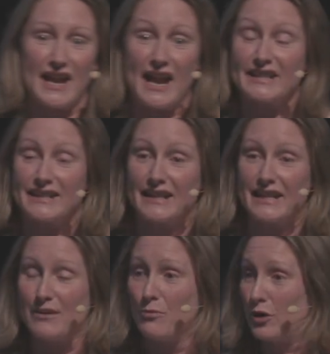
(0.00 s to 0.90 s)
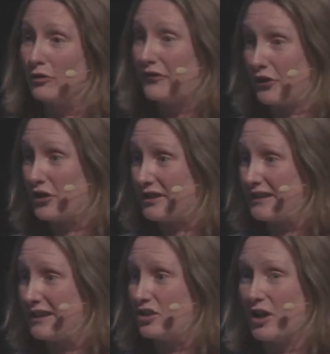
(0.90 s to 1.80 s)
and actually world first
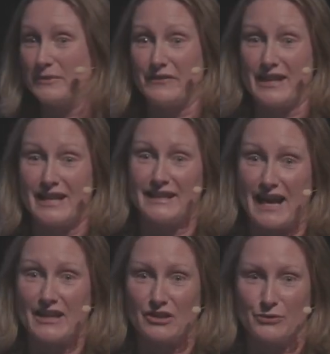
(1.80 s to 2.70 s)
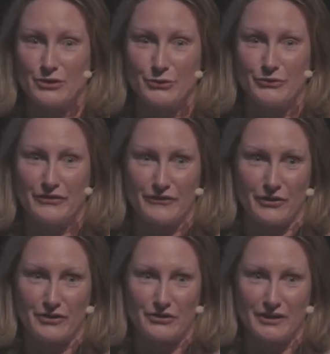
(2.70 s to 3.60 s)
in terms of an educational tool for
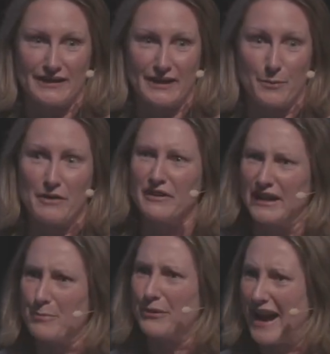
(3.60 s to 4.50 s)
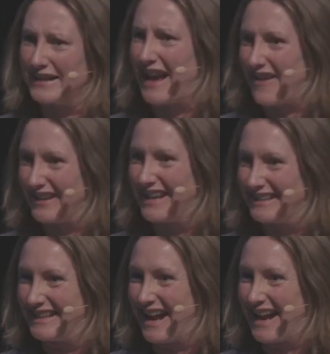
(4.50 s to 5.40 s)
forestry. So we're really proud to have it here
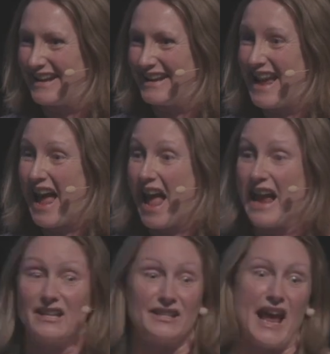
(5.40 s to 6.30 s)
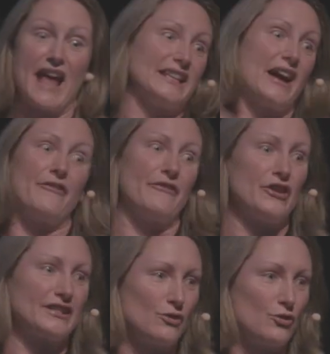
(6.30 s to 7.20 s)
today. And as our
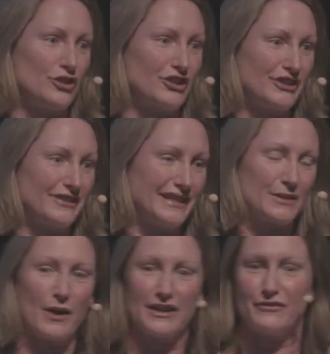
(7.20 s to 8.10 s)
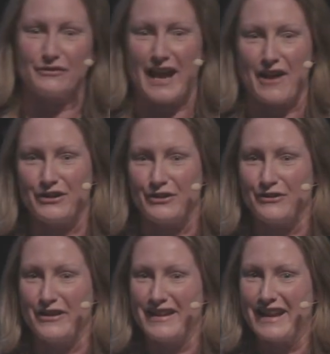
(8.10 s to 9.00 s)
first launch, it's wonderful to have
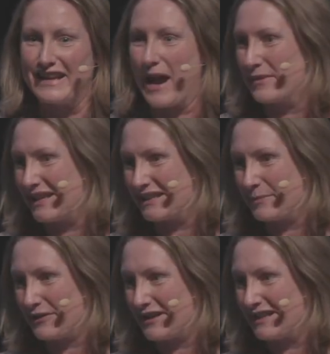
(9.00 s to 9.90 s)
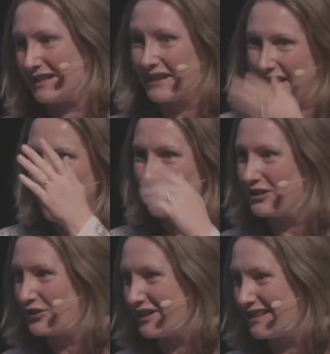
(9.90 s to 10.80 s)
you come and experience it. So come and
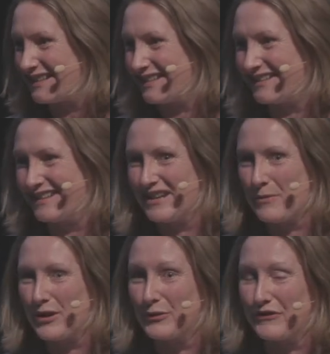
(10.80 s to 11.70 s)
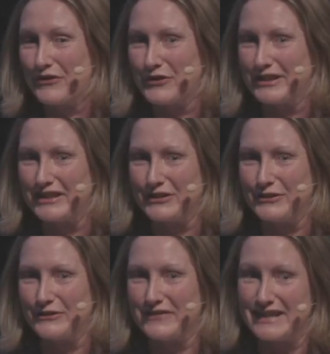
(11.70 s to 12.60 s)
join us, and we look forward
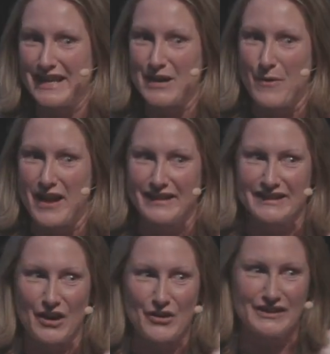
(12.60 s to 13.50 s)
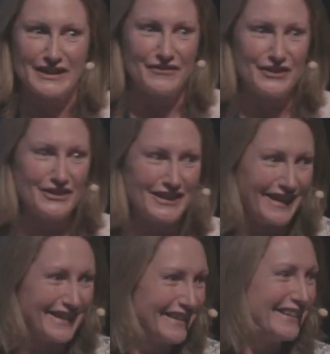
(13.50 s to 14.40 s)
to seeing where this goes in the future.
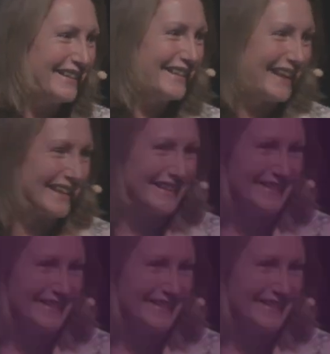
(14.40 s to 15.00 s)
Thank